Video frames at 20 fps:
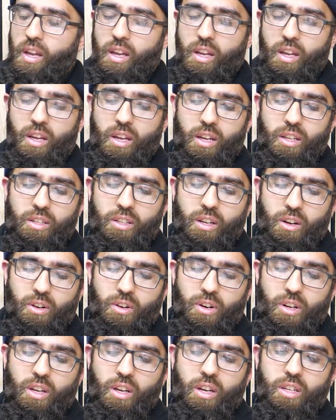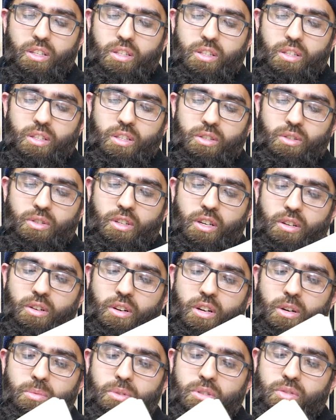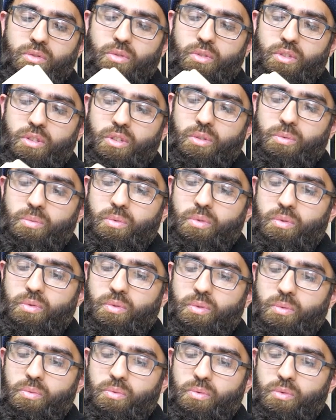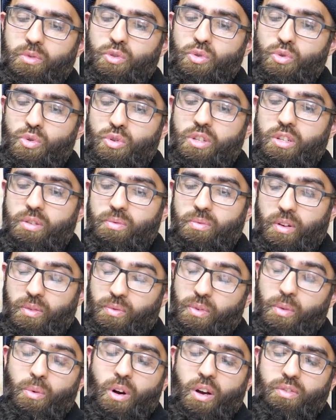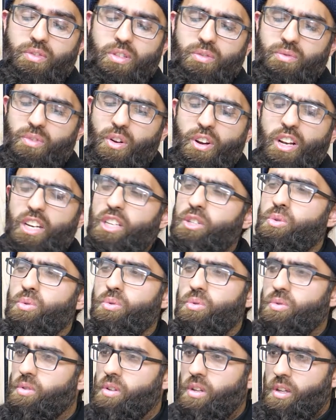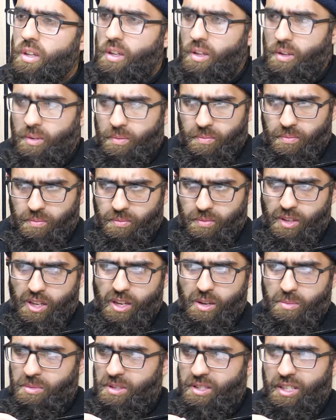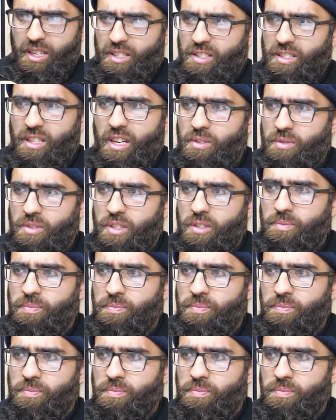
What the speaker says: The harakat, the Arab is, usually, from what I've seen, very little mistakes that I've seen.